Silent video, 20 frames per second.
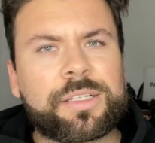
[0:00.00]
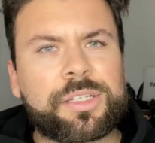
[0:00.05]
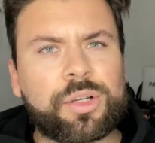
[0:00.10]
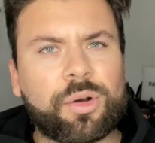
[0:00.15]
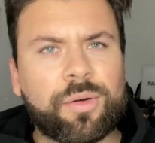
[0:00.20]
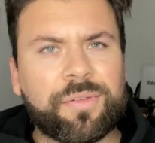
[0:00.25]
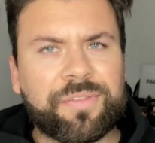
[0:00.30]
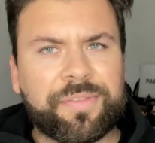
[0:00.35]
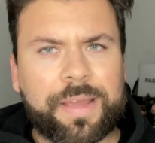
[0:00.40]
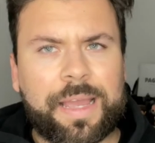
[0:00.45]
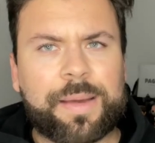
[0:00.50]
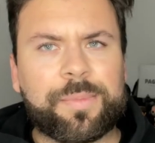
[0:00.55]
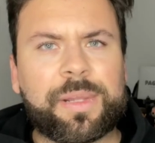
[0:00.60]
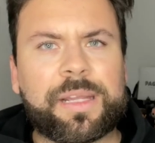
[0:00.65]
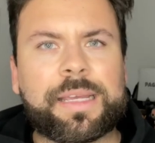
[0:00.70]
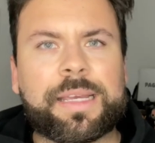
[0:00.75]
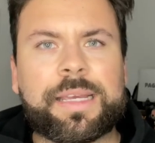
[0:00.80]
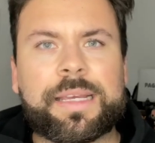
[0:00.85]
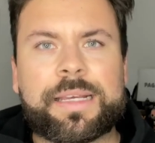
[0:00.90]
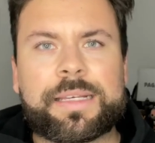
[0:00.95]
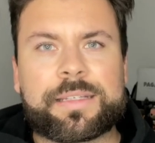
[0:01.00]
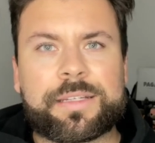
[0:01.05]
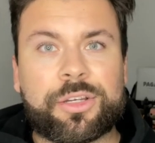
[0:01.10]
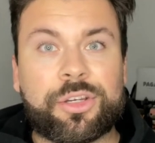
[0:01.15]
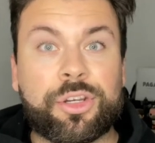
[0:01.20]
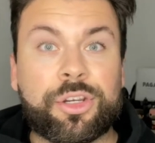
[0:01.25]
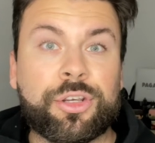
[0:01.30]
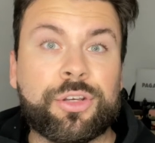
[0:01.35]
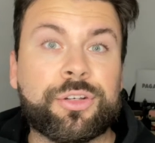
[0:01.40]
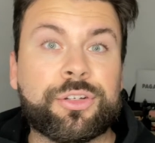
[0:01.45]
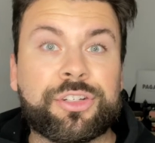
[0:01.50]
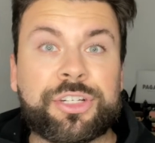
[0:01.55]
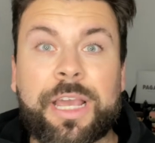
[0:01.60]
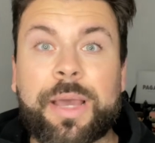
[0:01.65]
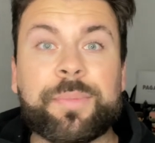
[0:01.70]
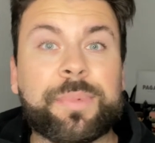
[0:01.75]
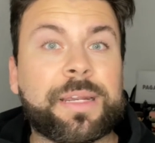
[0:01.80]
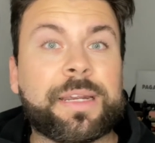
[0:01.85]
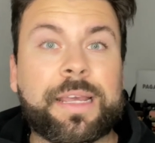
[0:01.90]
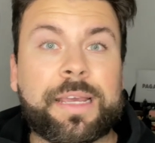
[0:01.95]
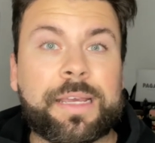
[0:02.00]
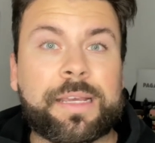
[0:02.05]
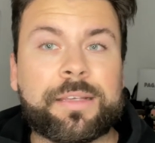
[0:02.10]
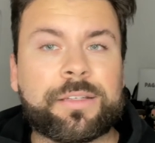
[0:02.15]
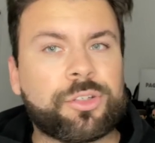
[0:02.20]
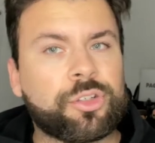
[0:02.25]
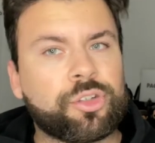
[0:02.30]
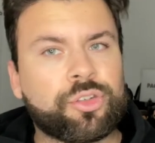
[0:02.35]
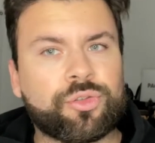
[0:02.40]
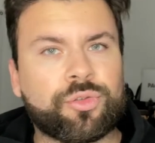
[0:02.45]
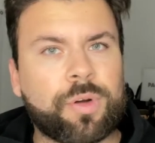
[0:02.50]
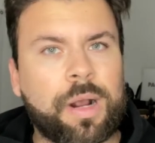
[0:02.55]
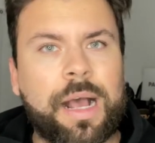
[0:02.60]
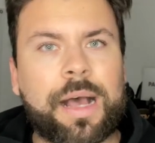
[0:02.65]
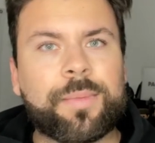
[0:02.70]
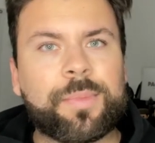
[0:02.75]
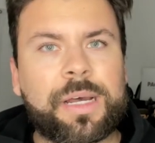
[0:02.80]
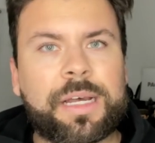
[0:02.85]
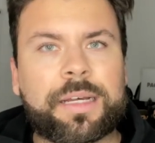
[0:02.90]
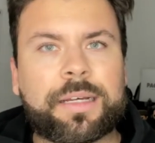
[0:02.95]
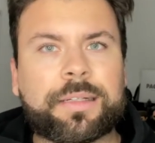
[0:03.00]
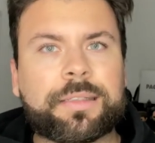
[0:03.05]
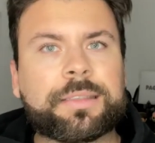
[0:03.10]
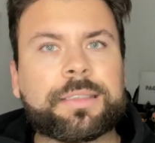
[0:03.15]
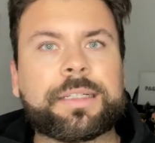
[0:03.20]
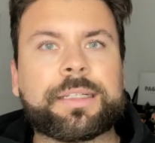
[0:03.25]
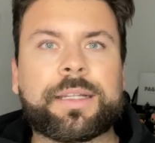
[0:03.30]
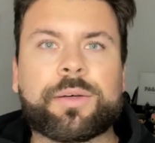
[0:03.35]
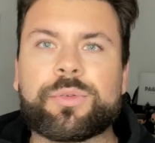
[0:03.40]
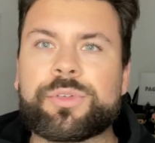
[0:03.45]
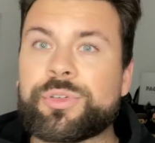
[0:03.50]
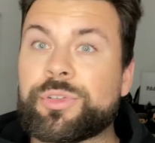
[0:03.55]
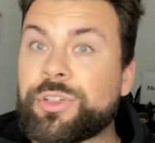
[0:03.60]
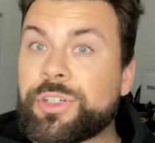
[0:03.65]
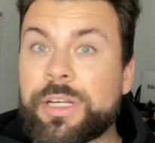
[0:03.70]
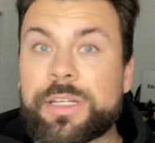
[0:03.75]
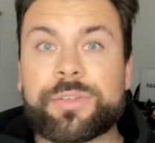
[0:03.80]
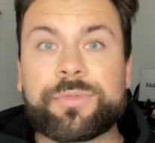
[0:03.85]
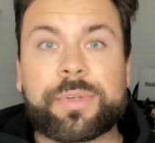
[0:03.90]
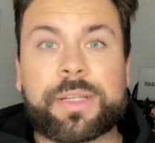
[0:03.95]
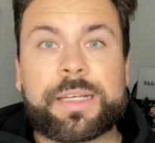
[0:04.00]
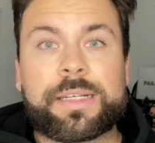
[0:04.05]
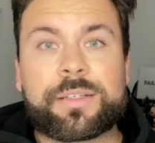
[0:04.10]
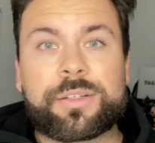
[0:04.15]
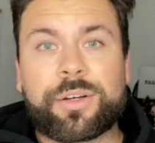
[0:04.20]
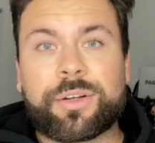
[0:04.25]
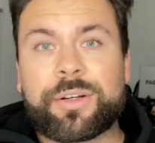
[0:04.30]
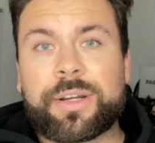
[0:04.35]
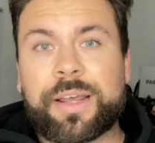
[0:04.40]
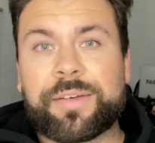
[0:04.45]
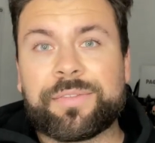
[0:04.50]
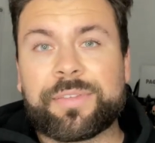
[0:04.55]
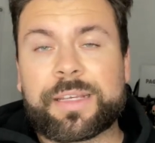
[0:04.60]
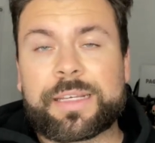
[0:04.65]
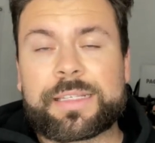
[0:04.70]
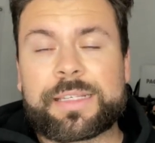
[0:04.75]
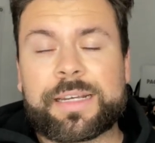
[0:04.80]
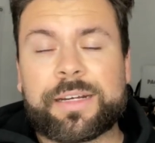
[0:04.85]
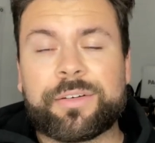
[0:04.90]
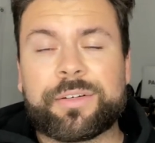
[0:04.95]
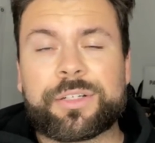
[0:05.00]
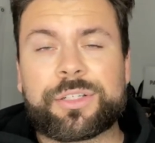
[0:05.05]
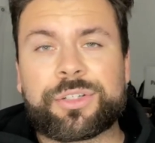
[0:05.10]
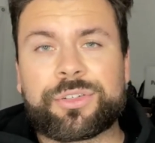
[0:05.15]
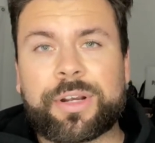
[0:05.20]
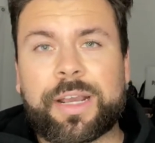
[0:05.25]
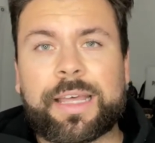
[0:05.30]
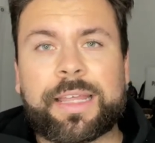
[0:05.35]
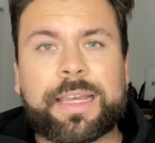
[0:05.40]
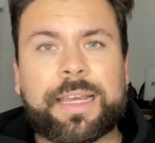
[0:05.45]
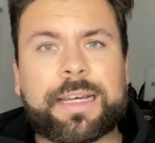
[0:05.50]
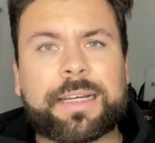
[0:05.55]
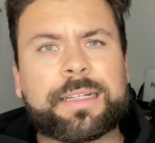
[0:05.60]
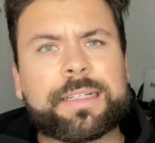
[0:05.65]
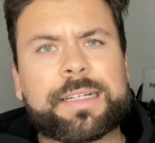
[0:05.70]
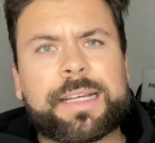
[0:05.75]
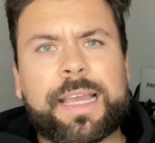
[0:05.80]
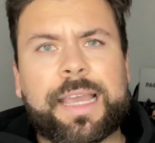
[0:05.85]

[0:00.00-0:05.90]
So, A Family is a new Japanese drama that was just released on Netflix here in Australia.